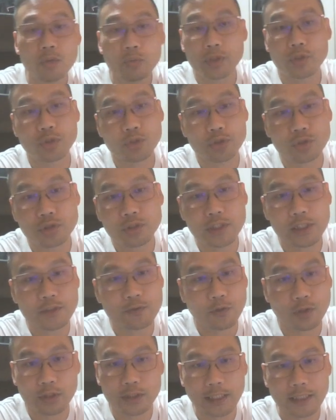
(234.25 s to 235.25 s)
We could use
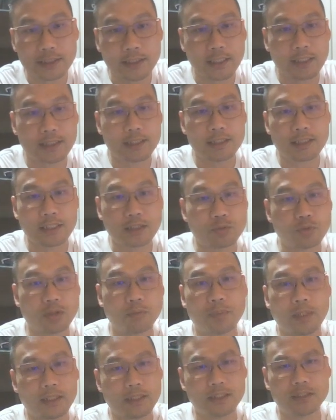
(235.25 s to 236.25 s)
this for your test cases as
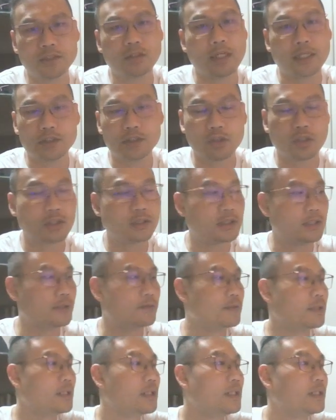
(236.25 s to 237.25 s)
well, but it's not exhaustive.